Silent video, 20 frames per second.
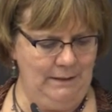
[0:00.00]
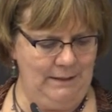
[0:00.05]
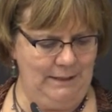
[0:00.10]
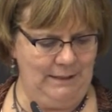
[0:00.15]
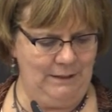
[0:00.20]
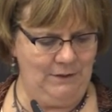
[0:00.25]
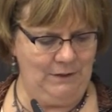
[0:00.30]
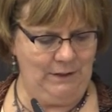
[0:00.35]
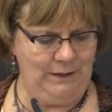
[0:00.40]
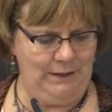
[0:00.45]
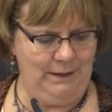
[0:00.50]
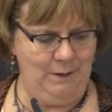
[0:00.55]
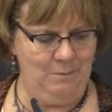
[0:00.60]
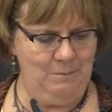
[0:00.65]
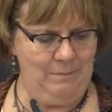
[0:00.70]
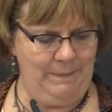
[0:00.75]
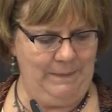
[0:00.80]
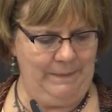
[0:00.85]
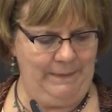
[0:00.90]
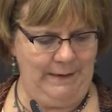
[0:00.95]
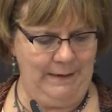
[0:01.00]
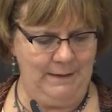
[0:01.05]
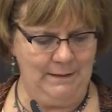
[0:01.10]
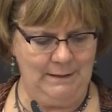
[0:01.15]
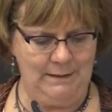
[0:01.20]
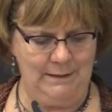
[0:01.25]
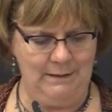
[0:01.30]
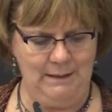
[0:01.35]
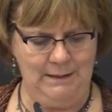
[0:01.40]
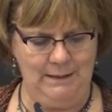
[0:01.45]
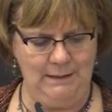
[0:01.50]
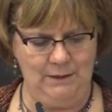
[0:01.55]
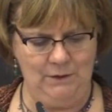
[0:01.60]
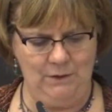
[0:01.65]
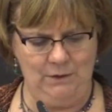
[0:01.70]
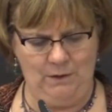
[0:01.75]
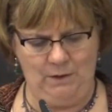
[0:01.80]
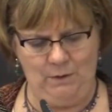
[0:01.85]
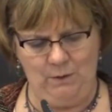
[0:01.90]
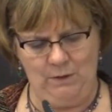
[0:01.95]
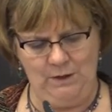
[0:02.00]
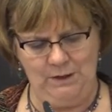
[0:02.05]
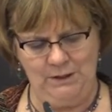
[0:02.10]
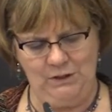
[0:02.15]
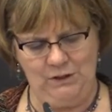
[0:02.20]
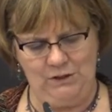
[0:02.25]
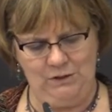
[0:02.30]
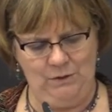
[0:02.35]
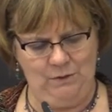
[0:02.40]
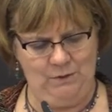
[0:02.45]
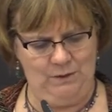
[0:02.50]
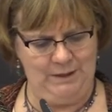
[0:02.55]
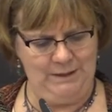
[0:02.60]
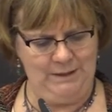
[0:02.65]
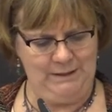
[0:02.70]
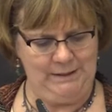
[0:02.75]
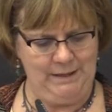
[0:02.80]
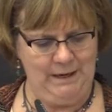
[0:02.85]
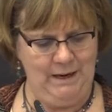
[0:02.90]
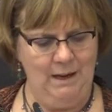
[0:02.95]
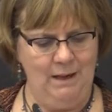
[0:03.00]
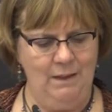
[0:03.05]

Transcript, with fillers: teacher can implant in his or her students